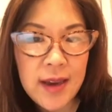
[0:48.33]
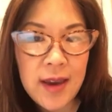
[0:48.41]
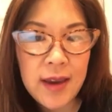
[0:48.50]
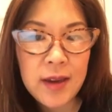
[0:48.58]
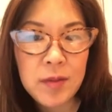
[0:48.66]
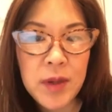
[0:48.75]

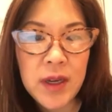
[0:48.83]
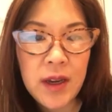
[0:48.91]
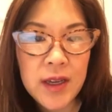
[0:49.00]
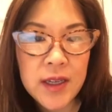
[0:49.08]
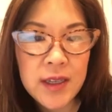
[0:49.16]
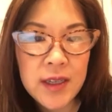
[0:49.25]
And
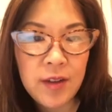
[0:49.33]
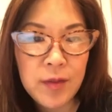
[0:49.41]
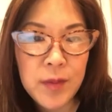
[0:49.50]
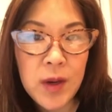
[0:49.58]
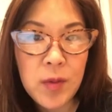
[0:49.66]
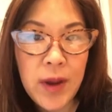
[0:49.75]
because of
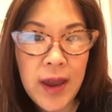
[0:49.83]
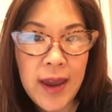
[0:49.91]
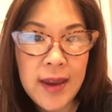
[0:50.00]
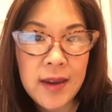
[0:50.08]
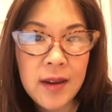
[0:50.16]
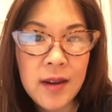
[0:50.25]

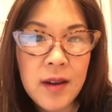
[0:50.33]
Midway,